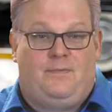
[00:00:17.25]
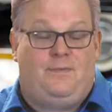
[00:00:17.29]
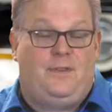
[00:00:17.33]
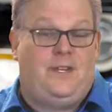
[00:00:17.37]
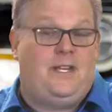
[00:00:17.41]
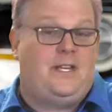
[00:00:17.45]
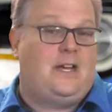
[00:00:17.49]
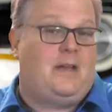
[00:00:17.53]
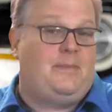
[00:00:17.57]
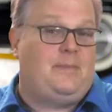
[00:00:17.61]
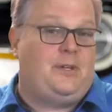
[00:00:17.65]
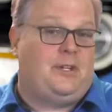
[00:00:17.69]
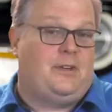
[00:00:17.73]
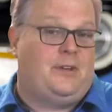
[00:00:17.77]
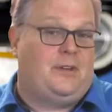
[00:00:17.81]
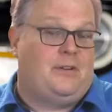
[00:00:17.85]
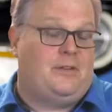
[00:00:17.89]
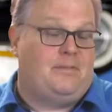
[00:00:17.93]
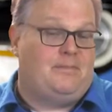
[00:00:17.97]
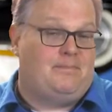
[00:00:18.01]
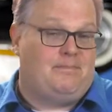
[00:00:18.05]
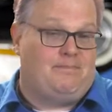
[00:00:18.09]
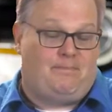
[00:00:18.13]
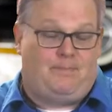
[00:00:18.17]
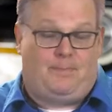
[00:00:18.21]

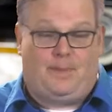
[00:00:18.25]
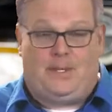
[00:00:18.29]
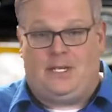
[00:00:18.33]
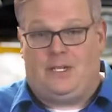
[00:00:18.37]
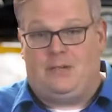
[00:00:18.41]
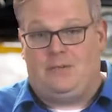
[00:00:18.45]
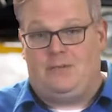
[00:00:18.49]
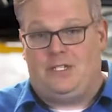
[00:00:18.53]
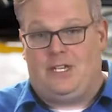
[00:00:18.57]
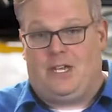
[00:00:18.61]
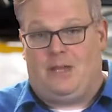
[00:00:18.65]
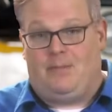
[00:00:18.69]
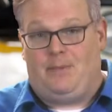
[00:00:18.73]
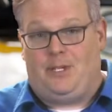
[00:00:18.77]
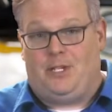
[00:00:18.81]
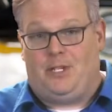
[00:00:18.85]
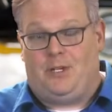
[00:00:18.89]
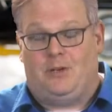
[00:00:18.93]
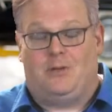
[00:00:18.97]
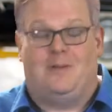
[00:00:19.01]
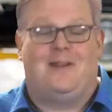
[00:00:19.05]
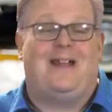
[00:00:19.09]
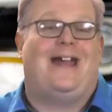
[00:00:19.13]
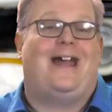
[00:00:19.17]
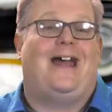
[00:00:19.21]
VW,
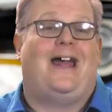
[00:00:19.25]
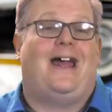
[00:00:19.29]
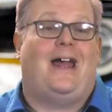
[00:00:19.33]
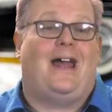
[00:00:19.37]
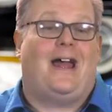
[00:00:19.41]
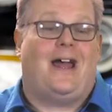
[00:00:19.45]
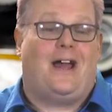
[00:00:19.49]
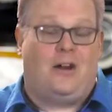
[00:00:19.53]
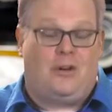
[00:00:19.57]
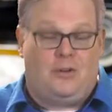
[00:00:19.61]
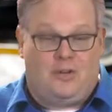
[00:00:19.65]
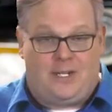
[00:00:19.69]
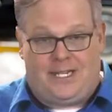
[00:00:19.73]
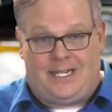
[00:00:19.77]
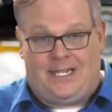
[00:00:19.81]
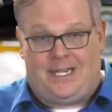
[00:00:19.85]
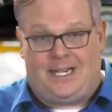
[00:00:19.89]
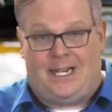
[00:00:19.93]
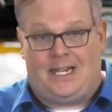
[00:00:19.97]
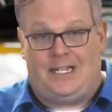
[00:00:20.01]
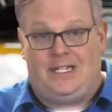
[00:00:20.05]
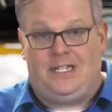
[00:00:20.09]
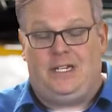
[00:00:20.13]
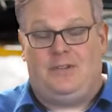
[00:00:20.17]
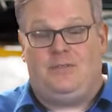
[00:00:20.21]
BMW,
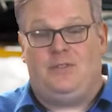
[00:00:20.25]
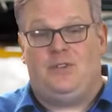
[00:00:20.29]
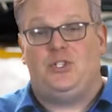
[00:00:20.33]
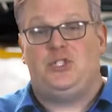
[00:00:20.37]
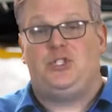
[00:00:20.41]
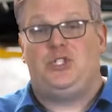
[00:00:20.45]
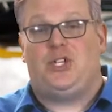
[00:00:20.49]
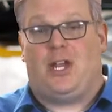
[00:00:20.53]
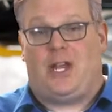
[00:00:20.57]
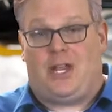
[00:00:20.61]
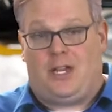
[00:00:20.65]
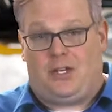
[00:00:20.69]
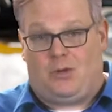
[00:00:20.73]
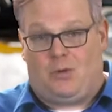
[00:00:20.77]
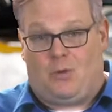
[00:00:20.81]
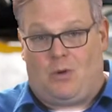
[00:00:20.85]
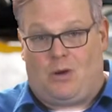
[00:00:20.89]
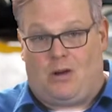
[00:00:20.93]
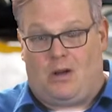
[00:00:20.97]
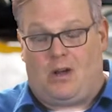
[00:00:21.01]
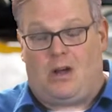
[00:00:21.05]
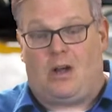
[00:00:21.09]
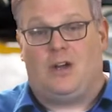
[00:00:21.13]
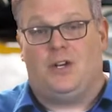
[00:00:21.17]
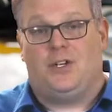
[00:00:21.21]
Audi, and even
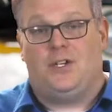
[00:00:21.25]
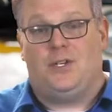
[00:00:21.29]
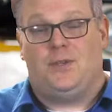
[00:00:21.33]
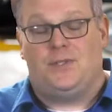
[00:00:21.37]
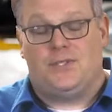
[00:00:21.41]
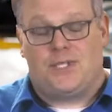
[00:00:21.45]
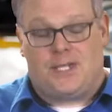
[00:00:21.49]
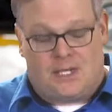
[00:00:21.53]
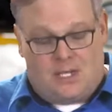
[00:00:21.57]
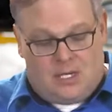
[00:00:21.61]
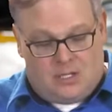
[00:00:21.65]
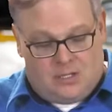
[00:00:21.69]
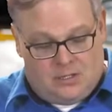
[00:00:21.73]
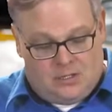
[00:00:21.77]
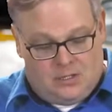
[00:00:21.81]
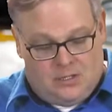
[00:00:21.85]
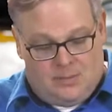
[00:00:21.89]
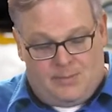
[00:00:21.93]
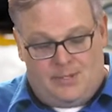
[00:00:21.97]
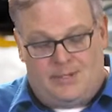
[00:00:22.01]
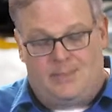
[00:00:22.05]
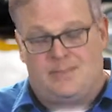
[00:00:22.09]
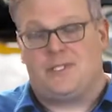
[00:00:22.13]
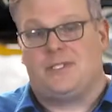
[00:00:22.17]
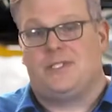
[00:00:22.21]
Jaguar are using
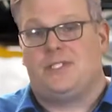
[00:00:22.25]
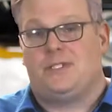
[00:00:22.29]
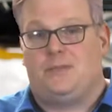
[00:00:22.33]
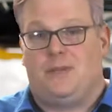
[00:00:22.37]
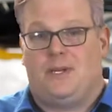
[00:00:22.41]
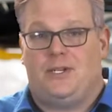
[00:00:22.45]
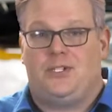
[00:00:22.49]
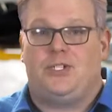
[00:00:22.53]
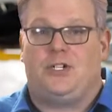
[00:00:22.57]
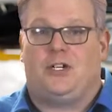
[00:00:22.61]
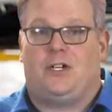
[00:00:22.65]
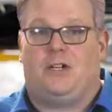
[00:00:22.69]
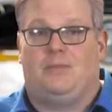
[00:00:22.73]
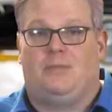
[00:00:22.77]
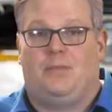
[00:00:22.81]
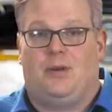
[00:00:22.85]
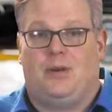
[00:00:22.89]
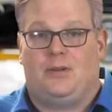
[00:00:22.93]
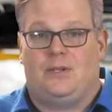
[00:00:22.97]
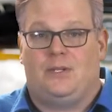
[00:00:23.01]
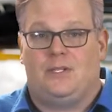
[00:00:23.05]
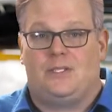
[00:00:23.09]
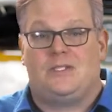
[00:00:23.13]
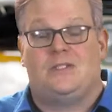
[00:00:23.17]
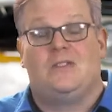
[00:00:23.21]
aluminum suspension
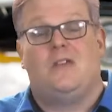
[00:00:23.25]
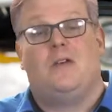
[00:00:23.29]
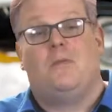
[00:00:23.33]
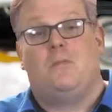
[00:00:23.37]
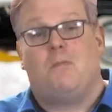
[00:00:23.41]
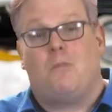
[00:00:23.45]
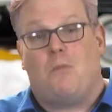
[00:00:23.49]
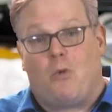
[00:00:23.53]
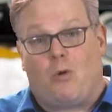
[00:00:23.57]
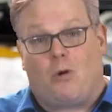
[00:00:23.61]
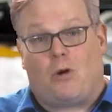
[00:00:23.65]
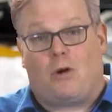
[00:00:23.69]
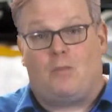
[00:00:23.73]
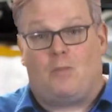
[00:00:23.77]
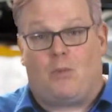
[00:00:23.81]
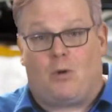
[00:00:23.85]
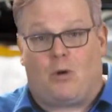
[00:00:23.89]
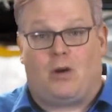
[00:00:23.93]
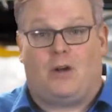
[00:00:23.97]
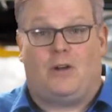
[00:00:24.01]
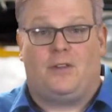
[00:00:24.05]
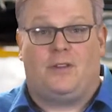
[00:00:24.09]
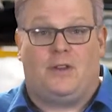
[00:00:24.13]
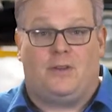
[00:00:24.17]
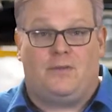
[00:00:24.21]
components more and
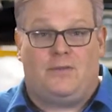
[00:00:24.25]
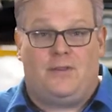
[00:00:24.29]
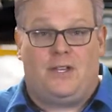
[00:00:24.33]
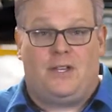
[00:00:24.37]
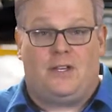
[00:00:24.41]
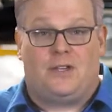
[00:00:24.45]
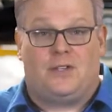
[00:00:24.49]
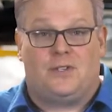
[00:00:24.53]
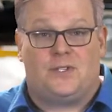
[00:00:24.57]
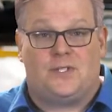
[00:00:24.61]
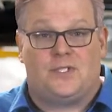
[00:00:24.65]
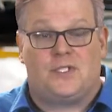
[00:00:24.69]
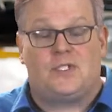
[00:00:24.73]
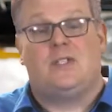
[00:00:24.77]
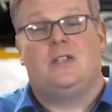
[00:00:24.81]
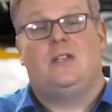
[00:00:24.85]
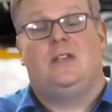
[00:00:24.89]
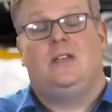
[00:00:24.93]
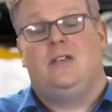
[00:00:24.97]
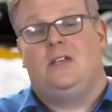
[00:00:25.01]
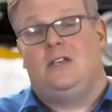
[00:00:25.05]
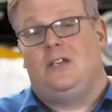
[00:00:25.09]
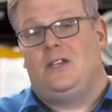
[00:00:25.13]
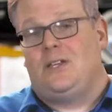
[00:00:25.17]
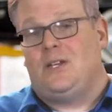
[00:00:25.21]
more on their vehicles.
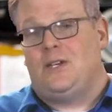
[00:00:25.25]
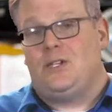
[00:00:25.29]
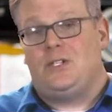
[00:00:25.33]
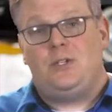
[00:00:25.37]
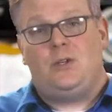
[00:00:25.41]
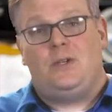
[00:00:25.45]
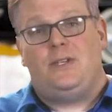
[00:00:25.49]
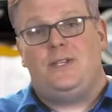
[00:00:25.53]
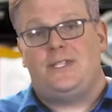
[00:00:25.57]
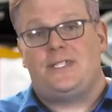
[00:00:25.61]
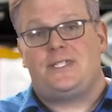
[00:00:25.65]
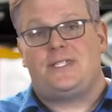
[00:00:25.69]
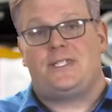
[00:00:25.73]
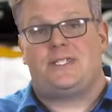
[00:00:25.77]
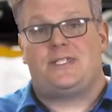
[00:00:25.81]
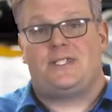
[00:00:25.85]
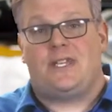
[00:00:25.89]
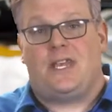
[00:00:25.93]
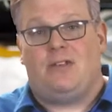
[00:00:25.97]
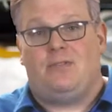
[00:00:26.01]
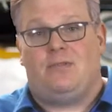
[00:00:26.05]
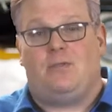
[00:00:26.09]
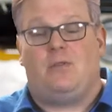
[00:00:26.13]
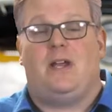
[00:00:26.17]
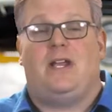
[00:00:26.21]
They're doing this to
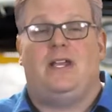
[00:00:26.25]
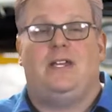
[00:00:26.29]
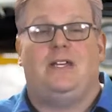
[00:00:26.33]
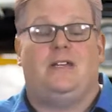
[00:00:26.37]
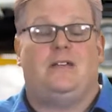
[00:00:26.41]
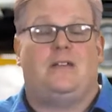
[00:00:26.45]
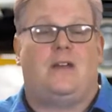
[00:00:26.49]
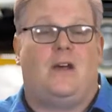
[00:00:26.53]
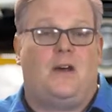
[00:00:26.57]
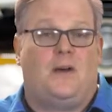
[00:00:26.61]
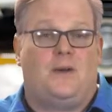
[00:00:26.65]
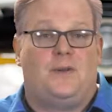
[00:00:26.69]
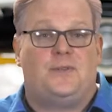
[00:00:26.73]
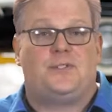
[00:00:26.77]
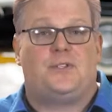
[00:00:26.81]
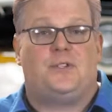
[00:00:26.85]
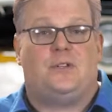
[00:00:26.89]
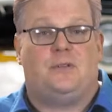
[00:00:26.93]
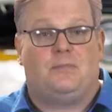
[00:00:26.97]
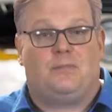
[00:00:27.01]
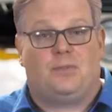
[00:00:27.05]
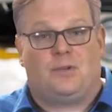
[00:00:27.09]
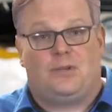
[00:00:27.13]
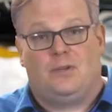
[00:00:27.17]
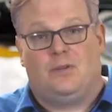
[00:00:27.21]
save weight and
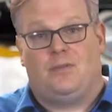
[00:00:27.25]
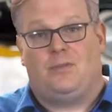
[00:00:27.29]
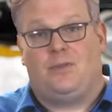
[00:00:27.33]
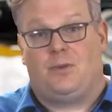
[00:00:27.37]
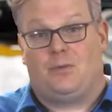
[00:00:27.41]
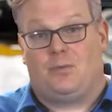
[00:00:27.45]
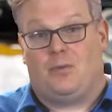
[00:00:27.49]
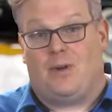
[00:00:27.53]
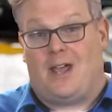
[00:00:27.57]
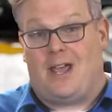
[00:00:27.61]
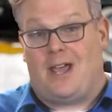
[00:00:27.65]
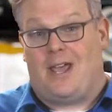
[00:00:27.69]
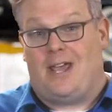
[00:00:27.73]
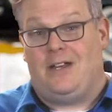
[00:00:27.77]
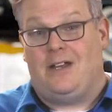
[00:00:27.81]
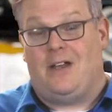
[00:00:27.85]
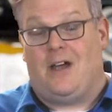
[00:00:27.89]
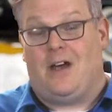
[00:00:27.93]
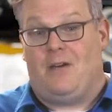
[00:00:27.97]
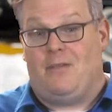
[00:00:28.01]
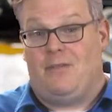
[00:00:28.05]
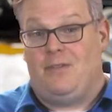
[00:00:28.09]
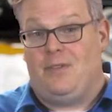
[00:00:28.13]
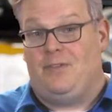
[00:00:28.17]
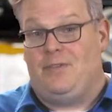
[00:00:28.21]
also improve the ride
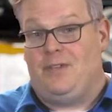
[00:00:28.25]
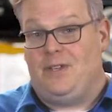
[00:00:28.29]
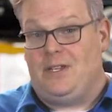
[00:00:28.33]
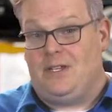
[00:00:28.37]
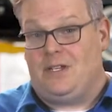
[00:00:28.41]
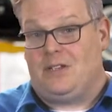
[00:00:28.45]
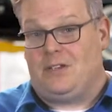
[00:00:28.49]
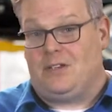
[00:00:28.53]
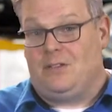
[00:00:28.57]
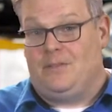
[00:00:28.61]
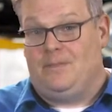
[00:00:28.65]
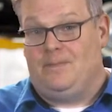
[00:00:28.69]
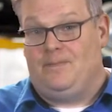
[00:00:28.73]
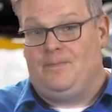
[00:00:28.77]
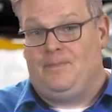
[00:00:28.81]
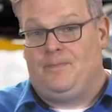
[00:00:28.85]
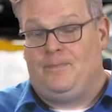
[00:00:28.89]
of the vehicle.